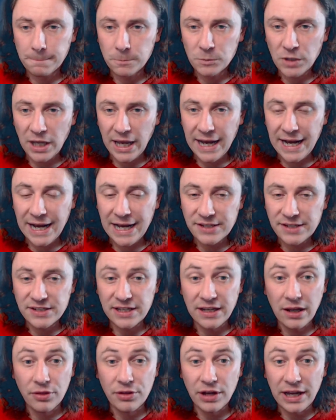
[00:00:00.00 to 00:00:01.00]
has
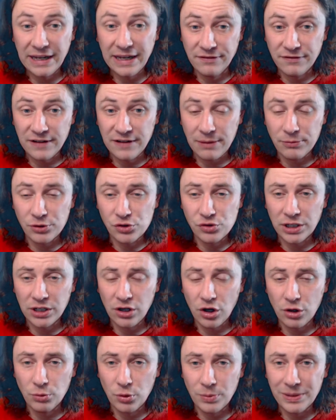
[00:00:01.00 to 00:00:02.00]
other inflammatory
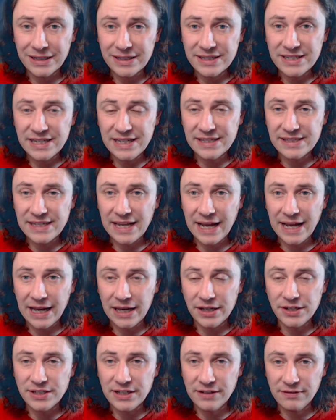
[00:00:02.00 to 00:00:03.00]
comorbidities
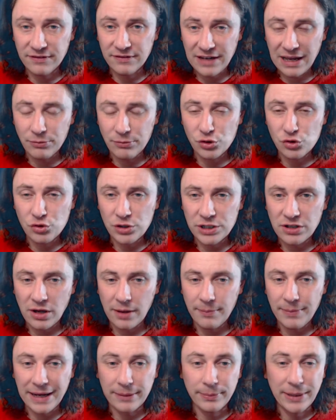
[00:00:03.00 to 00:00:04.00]
and inflammatory type
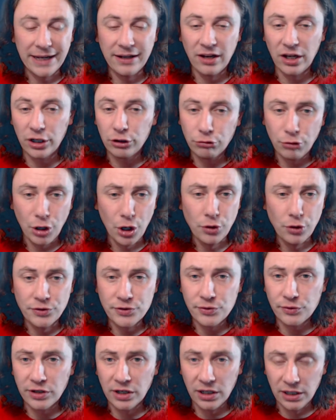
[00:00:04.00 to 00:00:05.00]
back pain like Crohn's
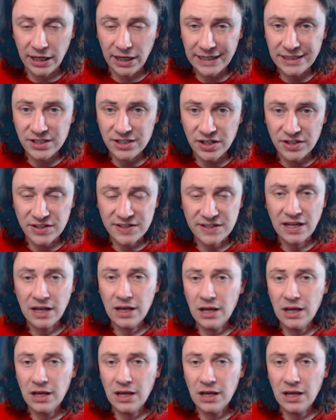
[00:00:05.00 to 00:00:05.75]
or colitis,